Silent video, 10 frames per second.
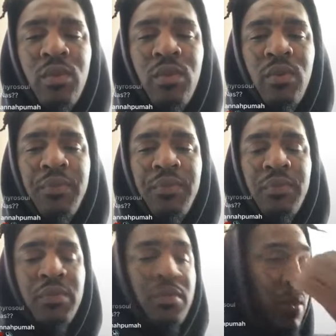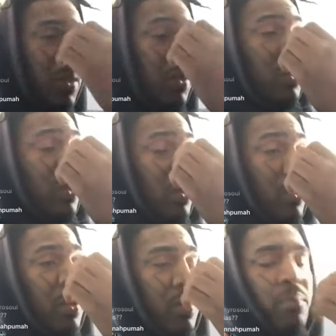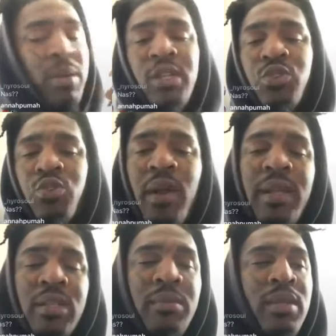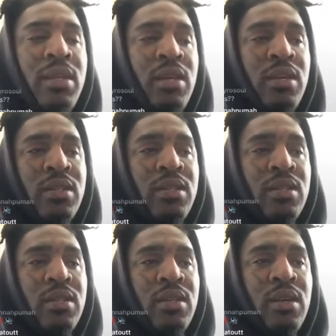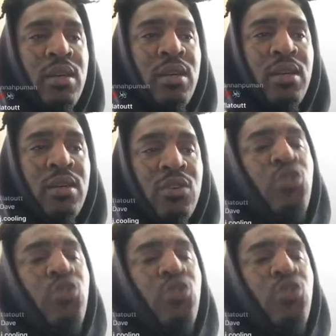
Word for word: Mm. But it's crazy because you